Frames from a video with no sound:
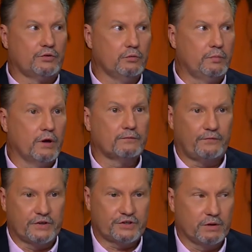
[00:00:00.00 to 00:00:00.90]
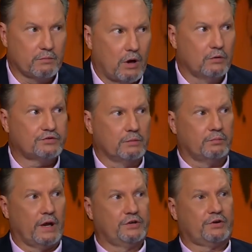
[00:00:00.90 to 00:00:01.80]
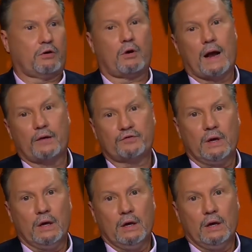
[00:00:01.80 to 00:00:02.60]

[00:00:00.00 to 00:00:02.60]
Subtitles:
who built fishing boats and pleasure crafts,